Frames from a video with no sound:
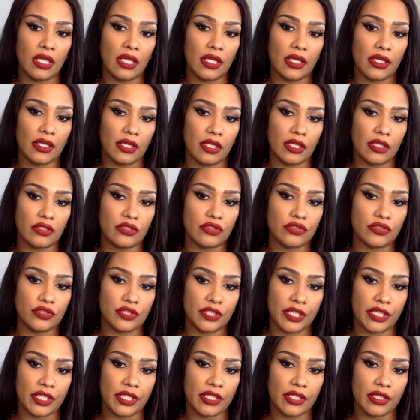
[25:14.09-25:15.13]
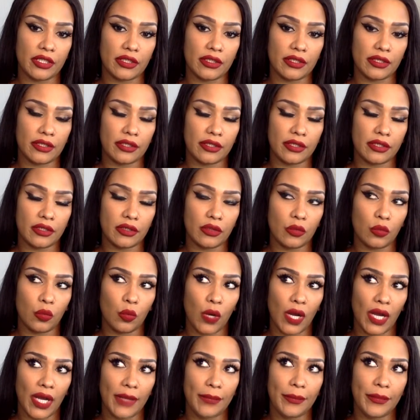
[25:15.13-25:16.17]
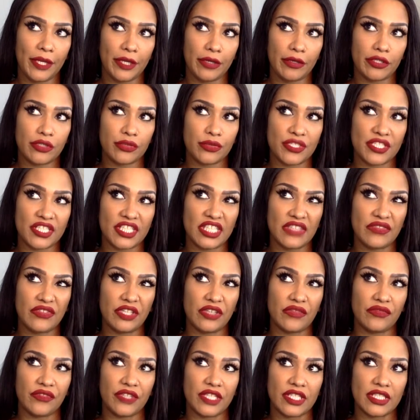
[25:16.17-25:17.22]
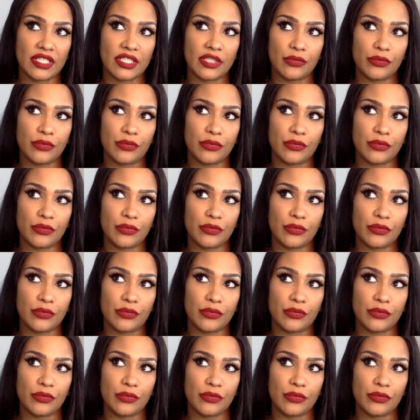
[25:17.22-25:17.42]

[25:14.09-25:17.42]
and understand why marriage was even invented.